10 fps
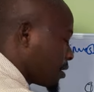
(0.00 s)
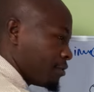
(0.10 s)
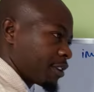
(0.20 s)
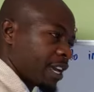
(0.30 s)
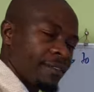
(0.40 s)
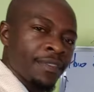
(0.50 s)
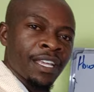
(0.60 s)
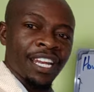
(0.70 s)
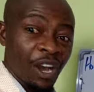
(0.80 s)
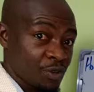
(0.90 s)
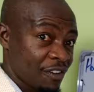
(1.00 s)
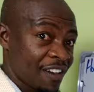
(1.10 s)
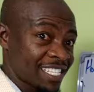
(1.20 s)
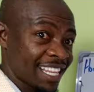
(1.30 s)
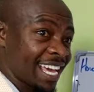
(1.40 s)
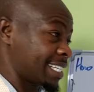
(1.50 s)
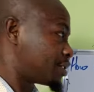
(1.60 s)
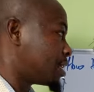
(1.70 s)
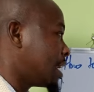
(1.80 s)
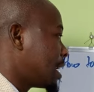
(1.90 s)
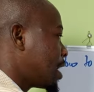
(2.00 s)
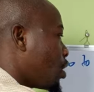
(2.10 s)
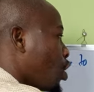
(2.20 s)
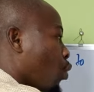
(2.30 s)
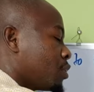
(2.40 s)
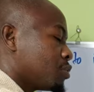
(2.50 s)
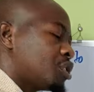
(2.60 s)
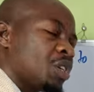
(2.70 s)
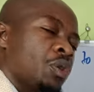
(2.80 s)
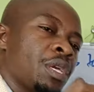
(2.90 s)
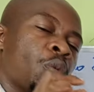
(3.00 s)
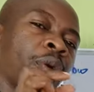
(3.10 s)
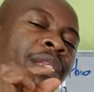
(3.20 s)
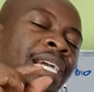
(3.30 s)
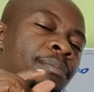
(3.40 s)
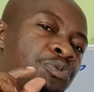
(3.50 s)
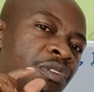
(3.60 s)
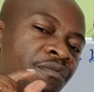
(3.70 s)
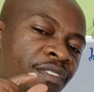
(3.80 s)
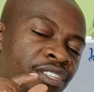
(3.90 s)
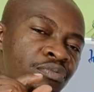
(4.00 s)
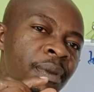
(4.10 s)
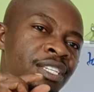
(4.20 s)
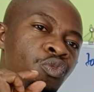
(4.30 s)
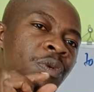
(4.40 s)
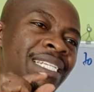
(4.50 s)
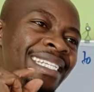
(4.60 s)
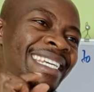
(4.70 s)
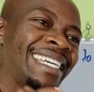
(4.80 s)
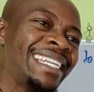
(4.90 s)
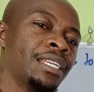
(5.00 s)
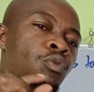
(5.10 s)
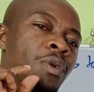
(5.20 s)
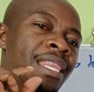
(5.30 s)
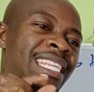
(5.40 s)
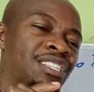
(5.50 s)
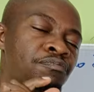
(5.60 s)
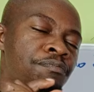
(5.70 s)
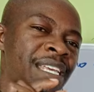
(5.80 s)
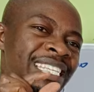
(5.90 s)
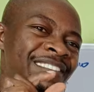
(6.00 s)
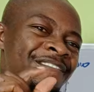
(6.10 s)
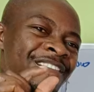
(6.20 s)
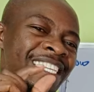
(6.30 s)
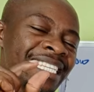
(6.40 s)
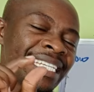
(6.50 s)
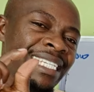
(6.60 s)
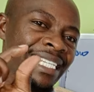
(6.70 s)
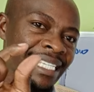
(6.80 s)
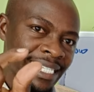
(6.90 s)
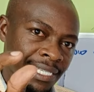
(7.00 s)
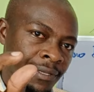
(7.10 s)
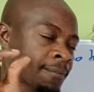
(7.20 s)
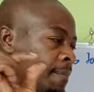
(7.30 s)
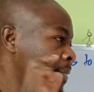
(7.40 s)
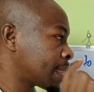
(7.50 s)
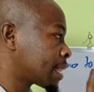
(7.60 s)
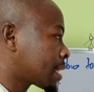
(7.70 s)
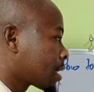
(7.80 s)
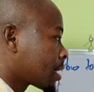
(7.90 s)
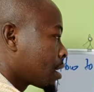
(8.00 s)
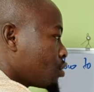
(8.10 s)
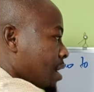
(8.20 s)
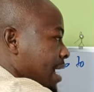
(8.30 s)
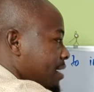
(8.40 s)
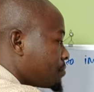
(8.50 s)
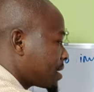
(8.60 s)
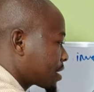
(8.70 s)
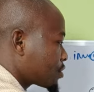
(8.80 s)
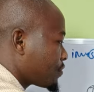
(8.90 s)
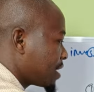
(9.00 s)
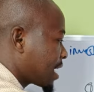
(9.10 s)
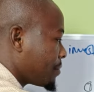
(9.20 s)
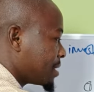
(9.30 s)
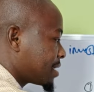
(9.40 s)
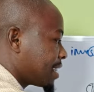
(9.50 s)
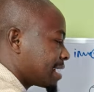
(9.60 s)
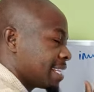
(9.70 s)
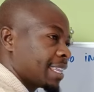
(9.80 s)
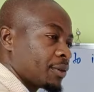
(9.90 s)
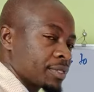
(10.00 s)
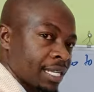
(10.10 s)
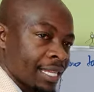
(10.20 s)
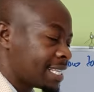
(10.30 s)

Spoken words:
Okay, now you have answered that. See, when it comes to investment, we deal with the specificities. Your current basket of income is 30,000.